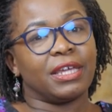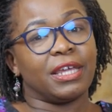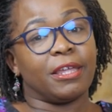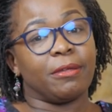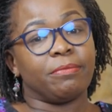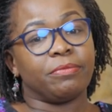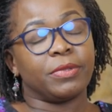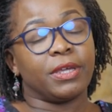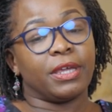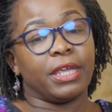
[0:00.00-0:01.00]
So
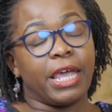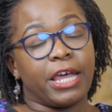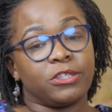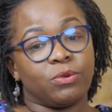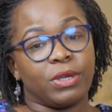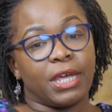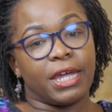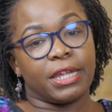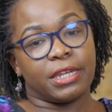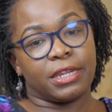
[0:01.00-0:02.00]
I had
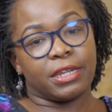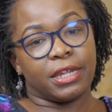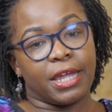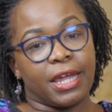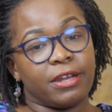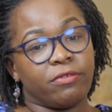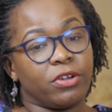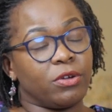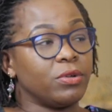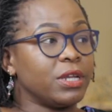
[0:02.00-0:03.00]
a
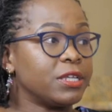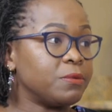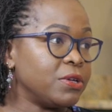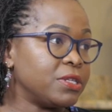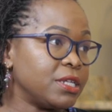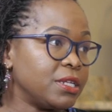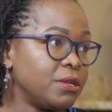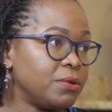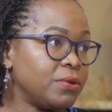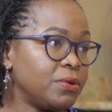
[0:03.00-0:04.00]
very good experience in
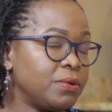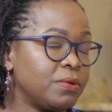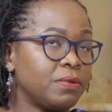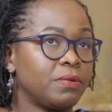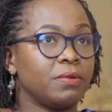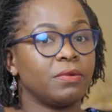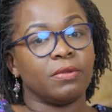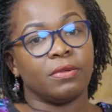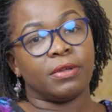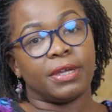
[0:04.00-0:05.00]
Kikuyu.
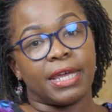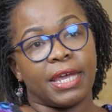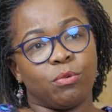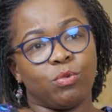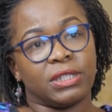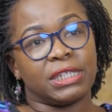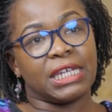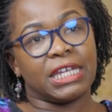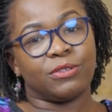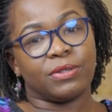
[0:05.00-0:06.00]
I would
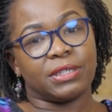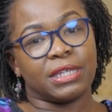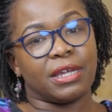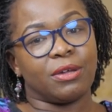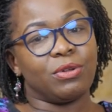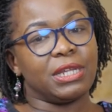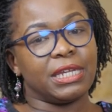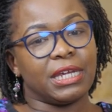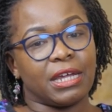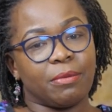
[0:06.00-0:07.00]
say it was a
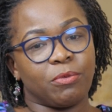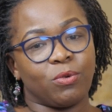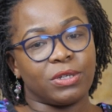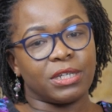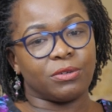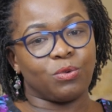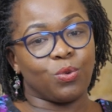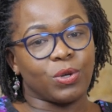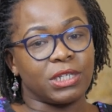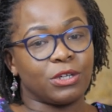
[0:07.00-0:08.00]
holiday camp, quote
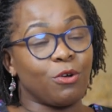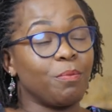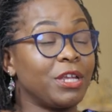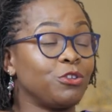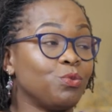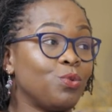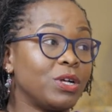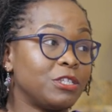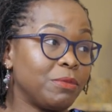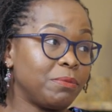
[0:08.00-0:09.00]
unquote, compared to
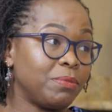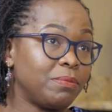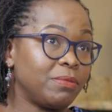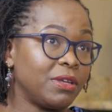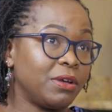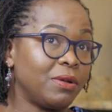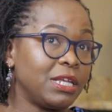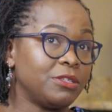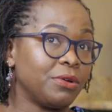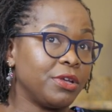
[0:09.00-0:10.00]
what my
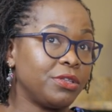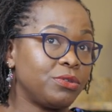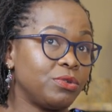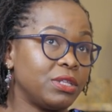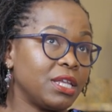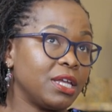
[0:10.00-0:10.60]
colleagues were going through in